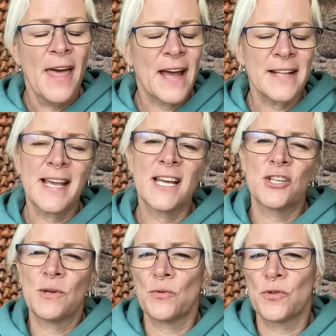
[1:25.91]
That
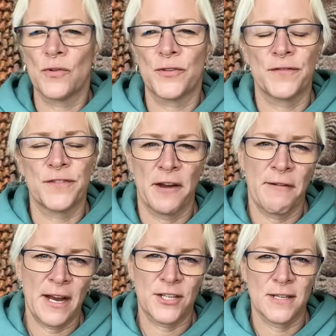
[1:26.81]
takes you in all sorts of
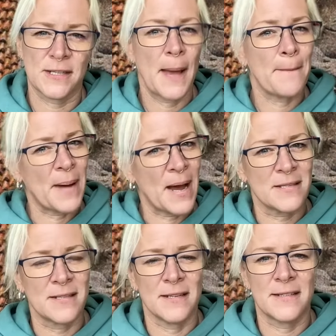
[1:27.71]
directions. Like
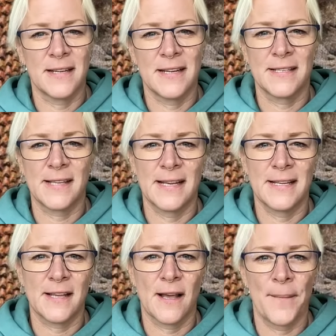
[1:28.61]
Bastet
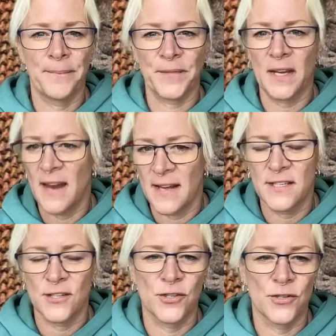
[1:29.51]
is
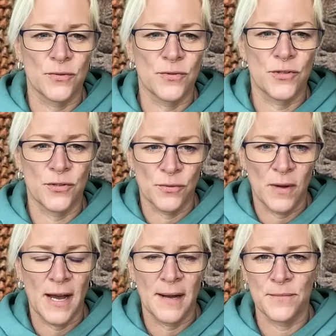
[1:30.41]
connected
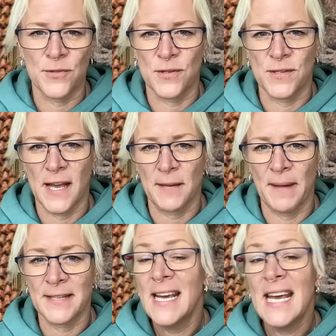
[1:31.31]
to
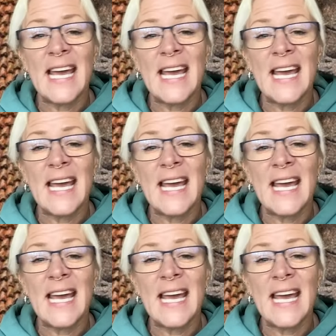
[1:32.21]
Sekhmet.